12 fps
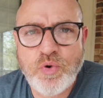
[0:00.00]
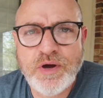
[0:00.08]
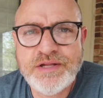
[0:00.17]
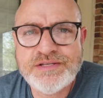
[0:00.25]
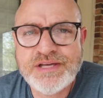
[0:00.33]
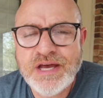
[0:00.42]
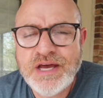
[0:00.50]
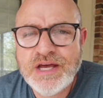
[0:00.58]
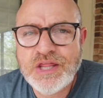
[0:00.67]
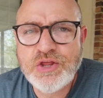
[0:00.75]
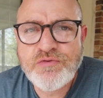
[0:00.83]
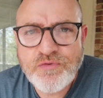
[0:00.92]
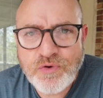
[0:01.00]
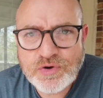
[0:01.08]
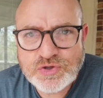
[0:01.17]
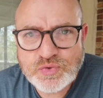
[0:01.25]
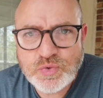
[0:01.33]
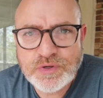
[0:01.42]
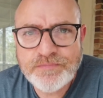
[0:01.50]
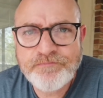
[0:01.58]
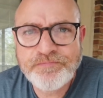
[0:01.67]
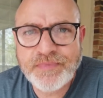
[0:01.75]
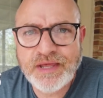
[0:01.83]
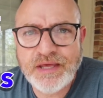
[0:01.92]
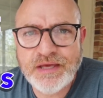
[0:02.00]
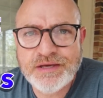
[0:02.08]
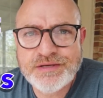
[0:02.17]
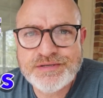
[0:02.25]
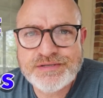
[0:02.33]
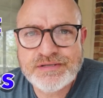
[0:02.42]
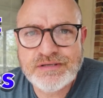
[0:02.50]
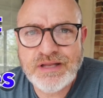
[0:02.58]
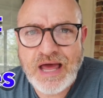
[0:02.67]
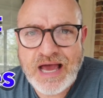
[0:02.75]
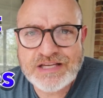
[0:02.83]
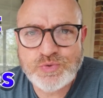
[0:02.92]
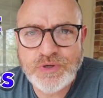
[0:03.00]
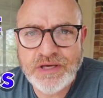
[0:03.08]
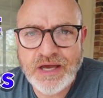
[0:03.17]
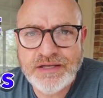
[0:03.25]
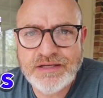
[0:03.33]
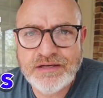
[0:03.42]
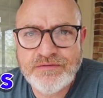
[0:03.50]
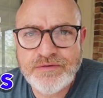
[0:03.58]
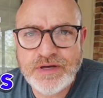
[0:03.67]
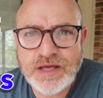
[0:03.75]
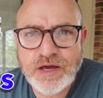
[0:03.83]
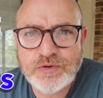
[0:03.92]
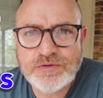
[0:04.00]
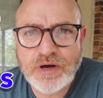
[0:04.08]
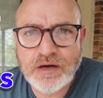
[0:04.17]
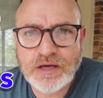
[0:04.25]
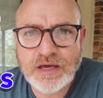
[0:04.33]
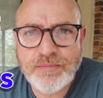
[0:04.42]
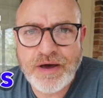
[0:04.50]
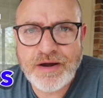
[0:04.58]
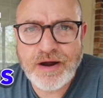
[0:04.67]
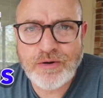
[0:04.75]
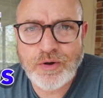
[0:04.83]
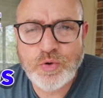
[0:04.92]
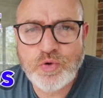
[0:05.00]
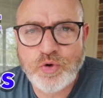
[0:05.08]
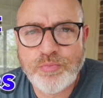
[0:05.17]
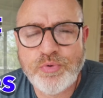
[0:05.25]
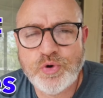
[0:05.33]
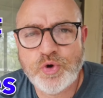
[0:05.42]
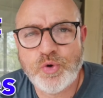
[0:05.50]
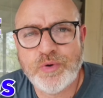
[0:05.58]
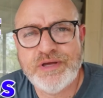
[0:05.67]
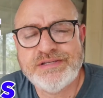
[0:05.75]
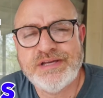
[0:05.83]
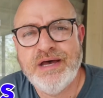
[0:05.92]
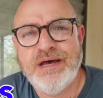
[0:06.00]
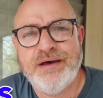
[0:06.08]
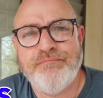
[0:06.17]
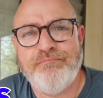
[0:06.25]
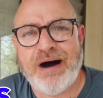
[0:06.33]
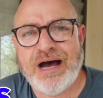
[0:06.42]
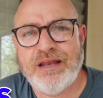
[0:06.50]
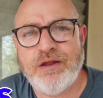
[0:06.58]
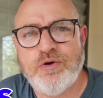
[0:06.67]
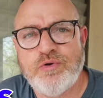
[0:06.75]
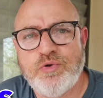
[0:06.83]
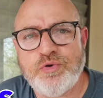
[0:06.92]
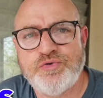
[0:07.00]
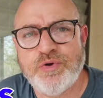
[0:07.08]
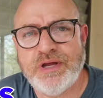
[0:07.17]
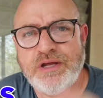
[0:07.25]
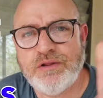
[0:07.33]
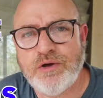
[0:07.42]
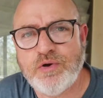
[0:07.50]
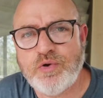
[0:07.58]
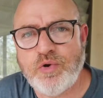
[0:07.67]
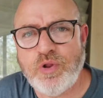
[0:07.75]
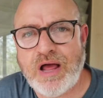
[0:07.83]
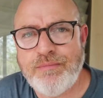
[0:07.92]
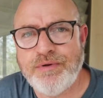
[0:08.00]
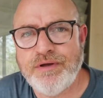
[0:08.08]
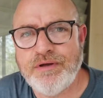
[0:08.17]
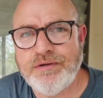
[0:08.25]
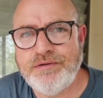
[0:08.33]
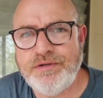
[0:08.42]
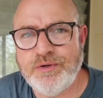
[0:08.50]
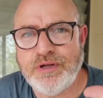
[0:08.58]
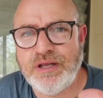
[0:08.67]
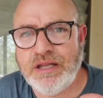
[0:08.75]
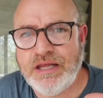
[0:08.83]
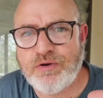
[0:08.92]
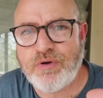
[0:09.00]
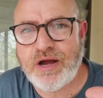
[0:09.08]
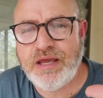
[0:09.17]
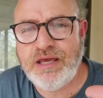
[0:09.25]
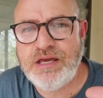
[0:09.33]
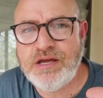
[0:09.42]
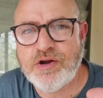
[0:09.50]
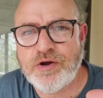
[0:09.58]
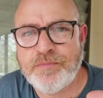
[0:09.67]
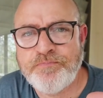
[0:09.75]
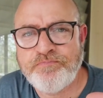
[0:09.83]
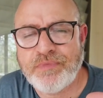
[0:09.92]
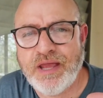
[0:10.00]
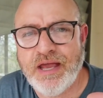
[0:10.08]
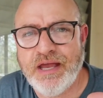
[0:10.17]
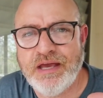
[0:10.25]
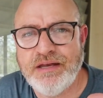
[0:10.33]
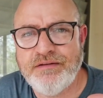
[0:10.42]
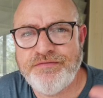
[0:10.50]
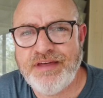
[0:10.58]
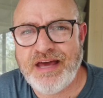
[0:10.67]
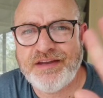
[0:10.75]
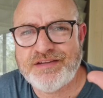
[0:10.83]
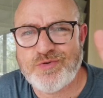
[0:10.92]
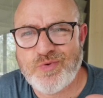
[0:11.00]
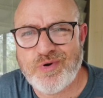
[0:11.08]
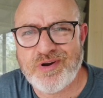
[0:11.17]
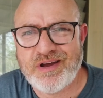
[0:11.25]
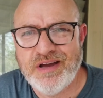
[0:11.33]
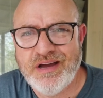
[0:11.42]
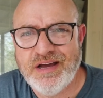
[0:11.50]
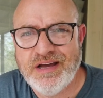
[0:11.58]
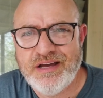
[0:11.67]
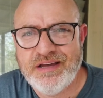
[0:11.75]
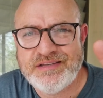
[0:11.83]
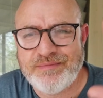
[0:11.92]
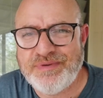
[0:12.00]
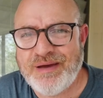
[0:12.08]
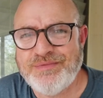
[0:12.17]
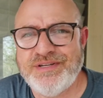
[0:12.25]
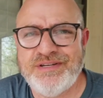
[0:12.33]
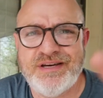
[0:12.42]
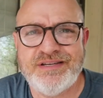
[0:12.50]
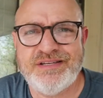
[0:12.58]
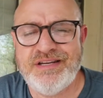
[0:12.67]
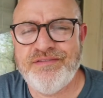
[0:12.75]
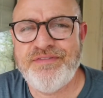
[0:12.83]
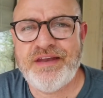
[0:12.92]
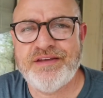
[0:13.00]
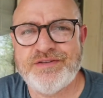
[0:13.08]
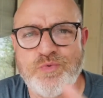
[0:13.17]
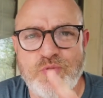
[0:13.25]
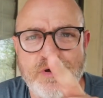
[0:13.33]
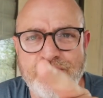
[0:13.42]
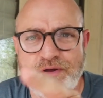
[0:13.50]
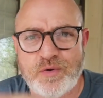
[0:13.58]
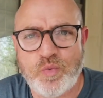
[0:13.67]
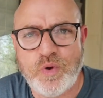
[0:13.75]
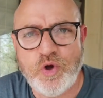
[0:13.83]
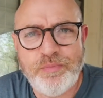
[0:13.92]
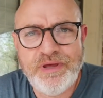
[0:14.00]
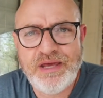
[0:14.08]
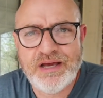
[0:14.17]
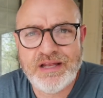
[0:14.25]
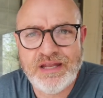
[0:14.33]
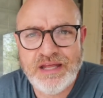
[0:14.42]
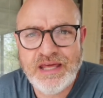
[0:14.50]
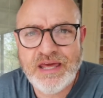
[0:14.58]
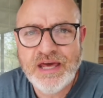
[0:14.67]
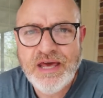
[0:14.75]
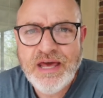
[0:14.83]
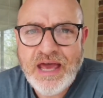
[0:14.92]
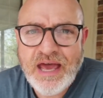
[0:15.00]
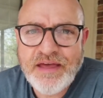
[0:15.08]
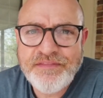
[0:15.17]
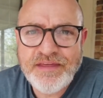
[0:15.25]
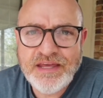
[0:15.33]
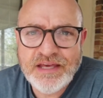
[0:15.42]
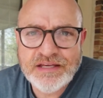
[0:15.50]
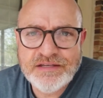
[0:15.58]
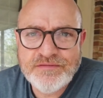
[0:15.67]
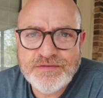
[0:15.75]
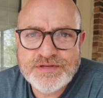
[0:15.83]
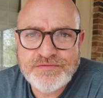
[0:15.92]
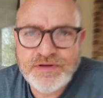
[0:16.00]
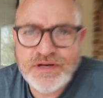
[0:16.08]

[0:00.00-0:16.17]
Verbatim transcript: points. The first one is last week I did a video talking about our local breweries, buy local, drink local. I'm going to do a link right here. And if that doesn't work, sometimes it doesn't. If that doesn't work, there will be a link at the end of this